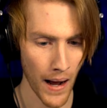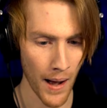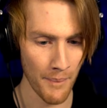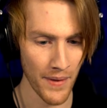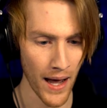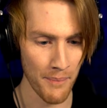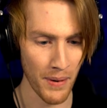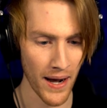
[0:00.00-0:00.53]

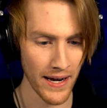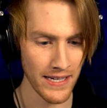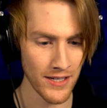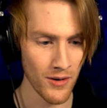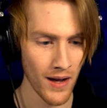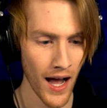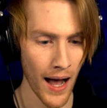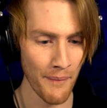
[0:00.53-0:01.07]
I'm not behind
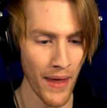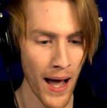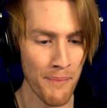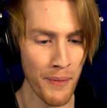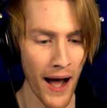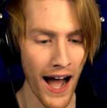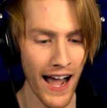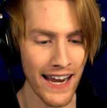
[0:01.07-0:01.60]
you. I'm not
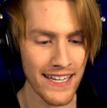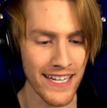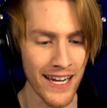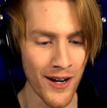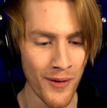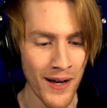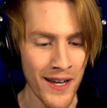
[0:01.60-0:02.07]
behind you! No!